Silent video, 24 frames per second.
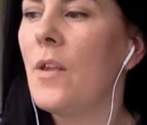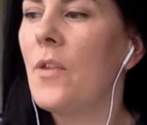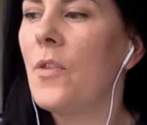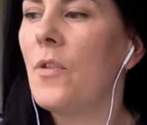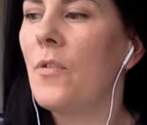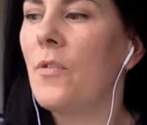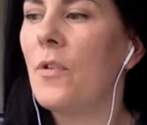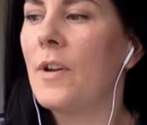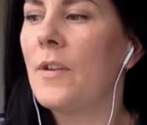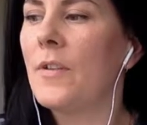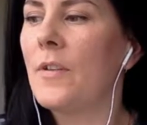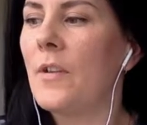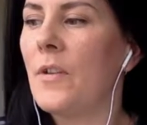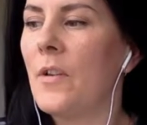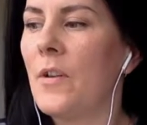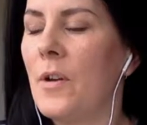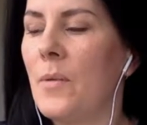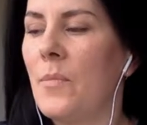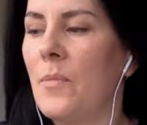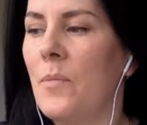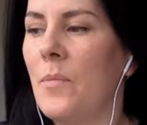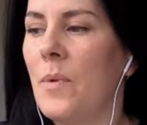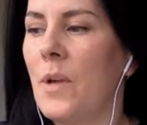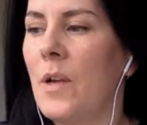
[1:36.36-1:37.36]
The reason
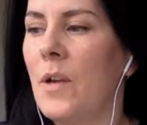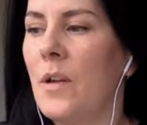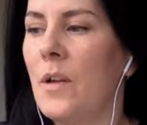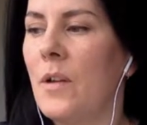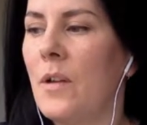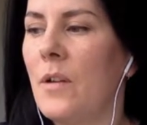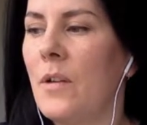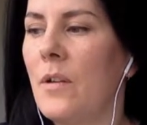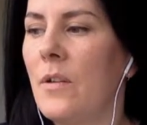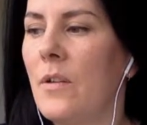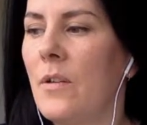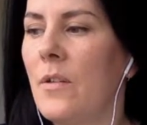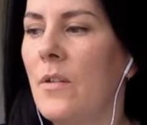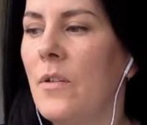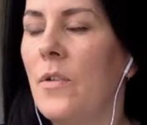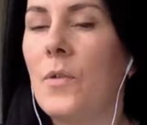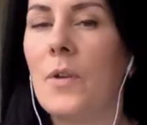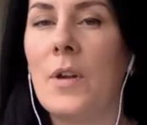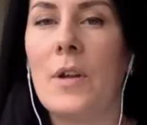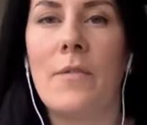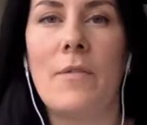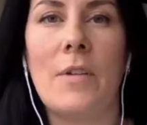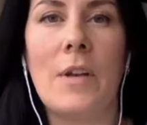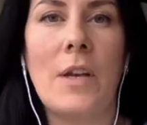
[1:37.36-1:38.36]
I'm
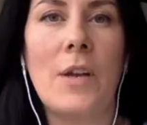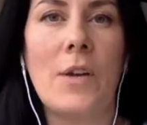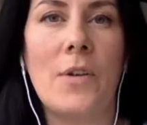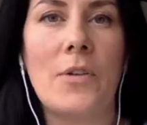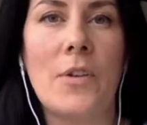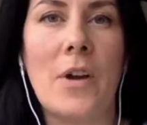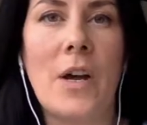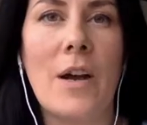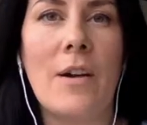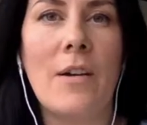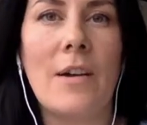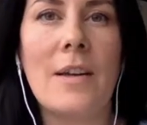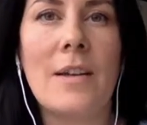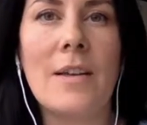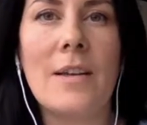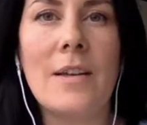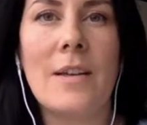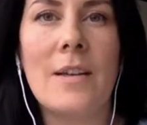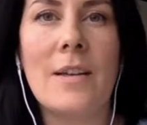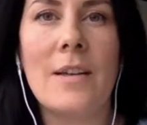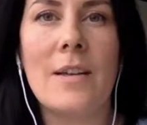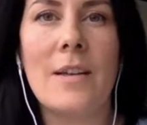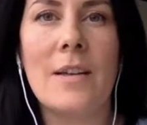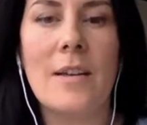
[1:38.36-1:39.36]
doing a video diary
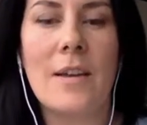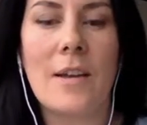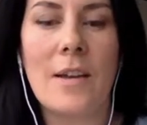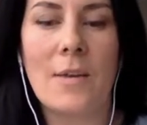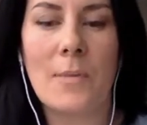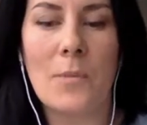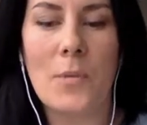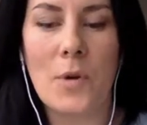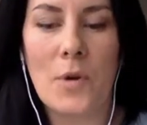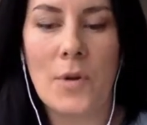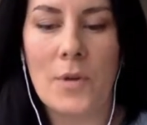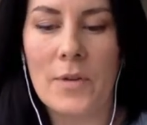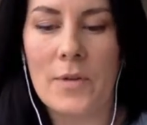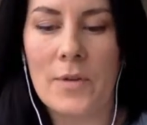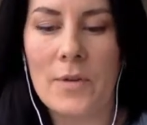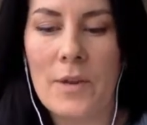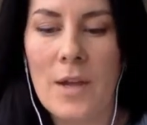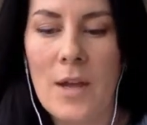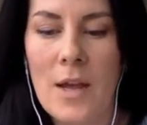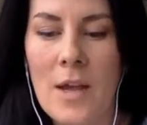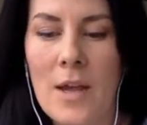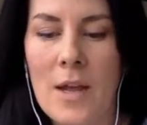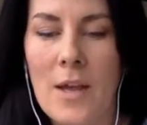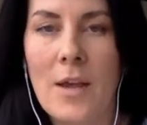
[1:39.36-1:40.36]
is because
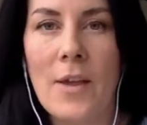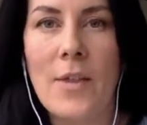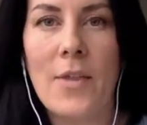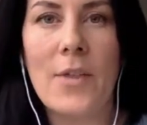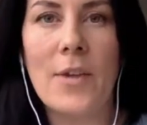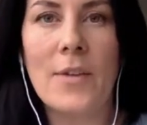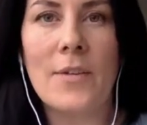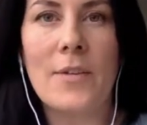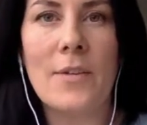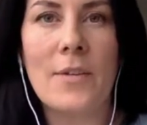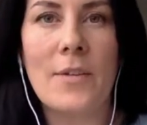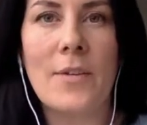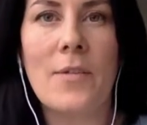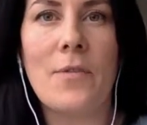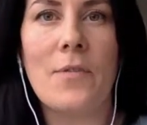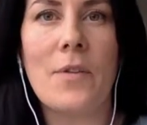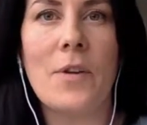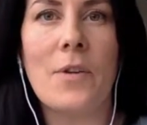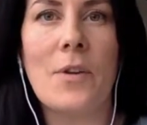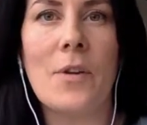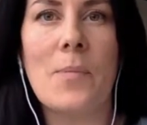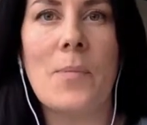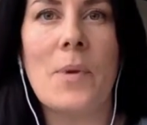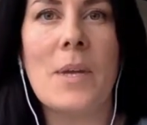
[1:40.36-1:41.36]
this is the
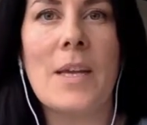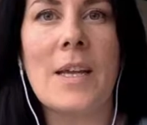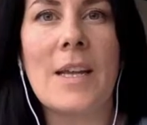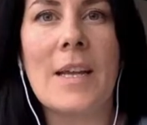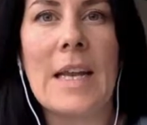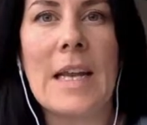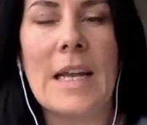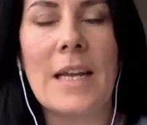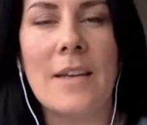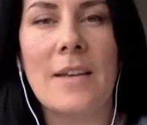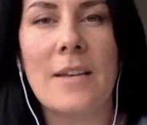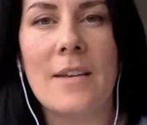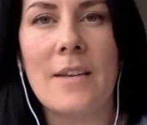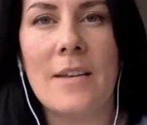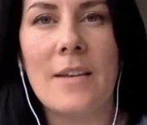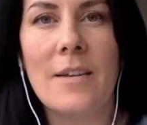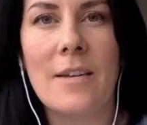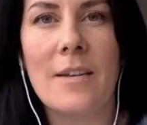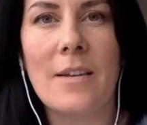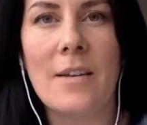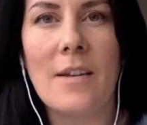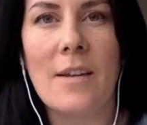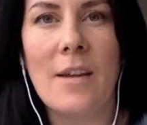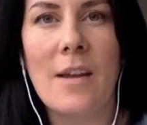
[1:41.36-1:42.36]
very beginning.
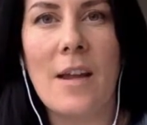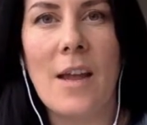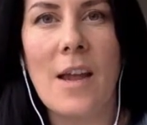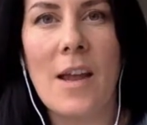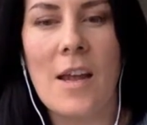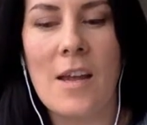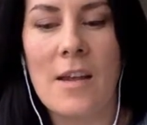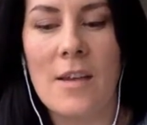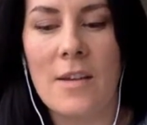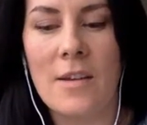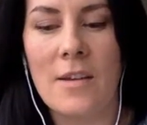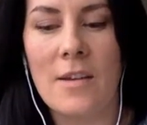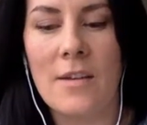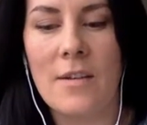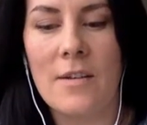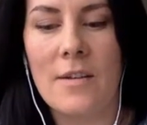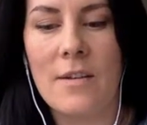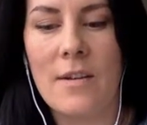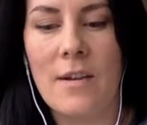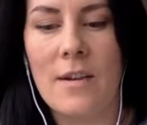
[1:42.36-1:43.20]
And